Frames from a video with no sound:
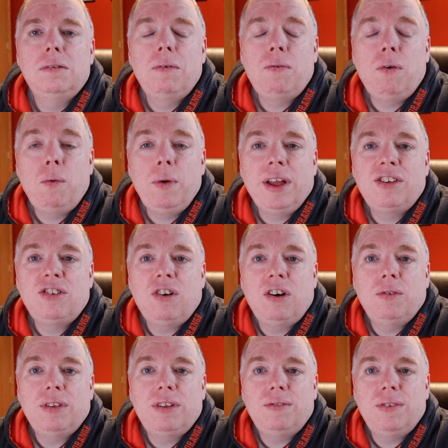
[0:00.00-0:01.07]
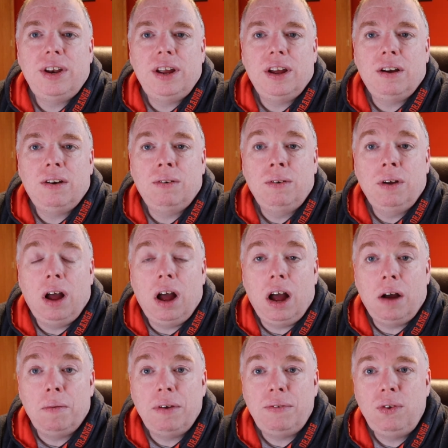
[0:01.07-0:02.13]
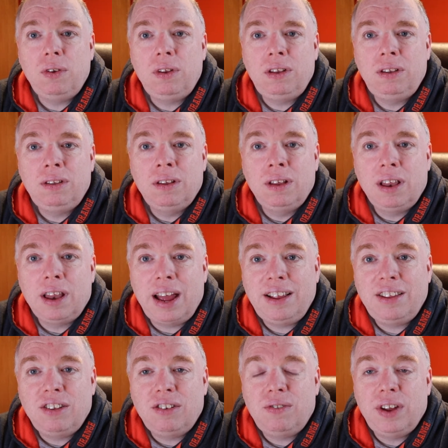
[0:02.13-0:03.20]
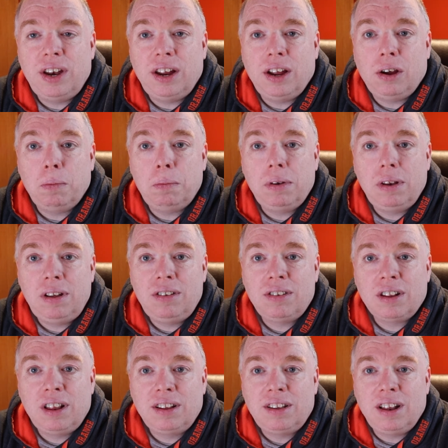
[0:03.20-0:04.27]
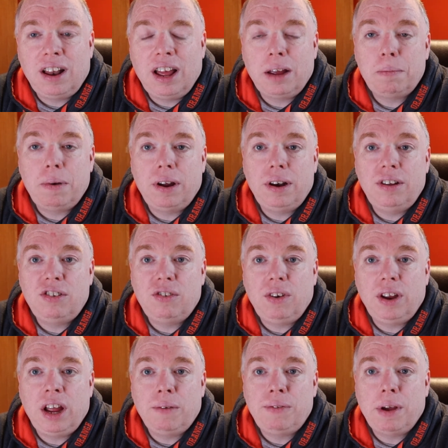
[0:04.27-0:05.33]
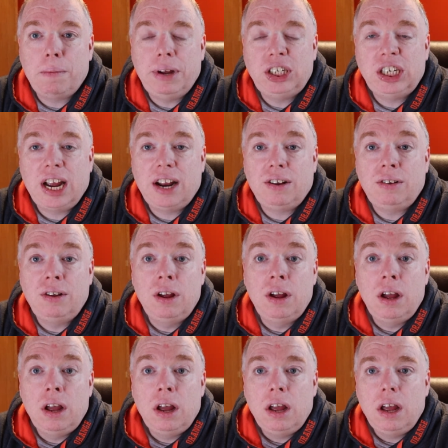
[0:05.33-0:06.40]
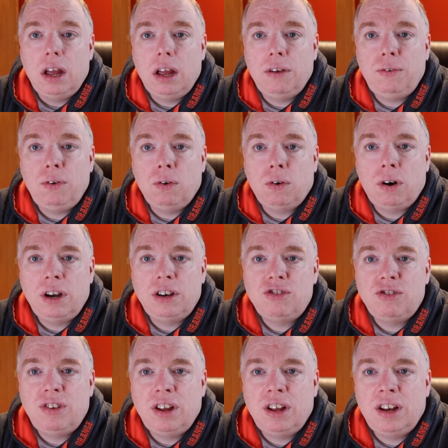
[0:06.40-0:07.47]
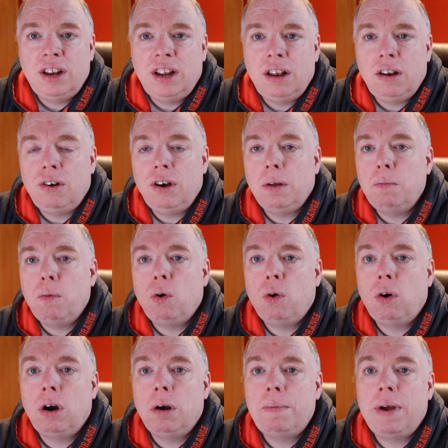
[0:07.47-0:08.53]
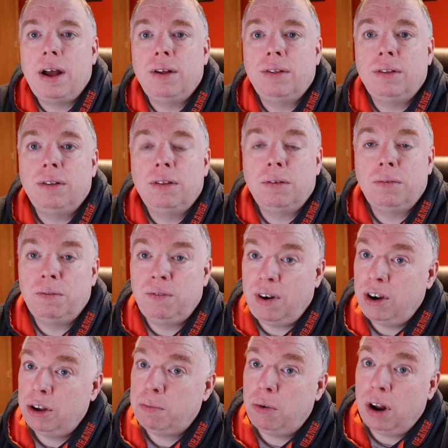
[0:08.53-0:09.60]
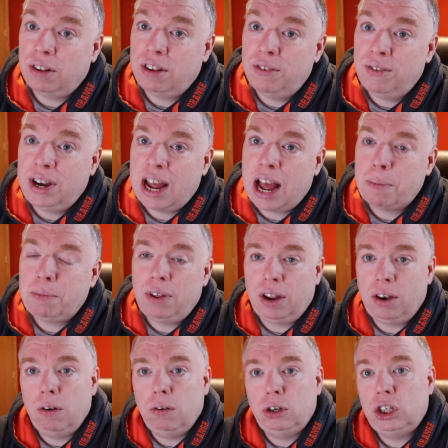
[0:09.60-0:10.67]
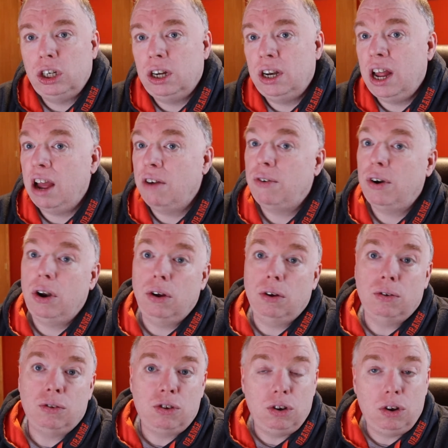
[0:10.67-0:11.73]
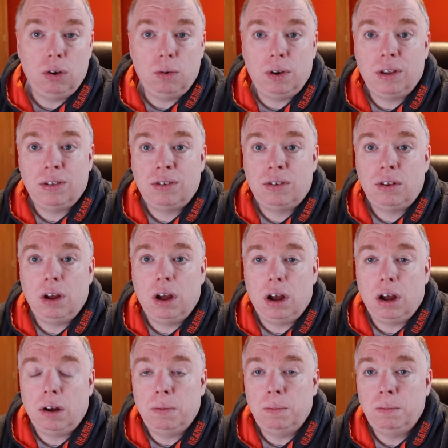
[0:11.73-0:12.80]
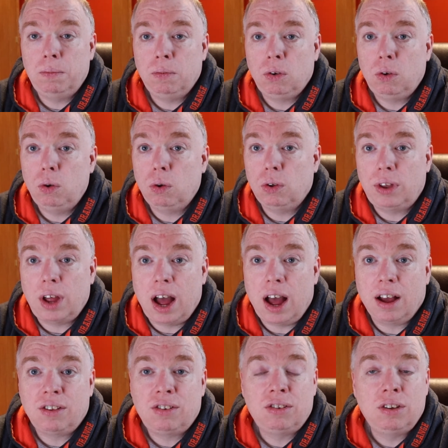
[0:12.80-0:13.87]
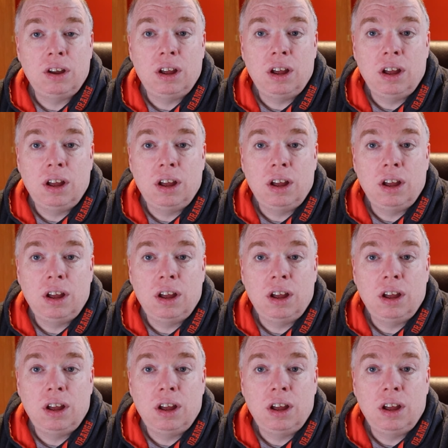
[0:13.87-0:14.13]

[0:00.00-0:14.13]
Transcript: before we get started with the video, um, if you like this video, please click the like button as it really helps out my channel. If you are interested in learning more about various productivity apps like Notion, Evernote, Todoist, um, Google Docs,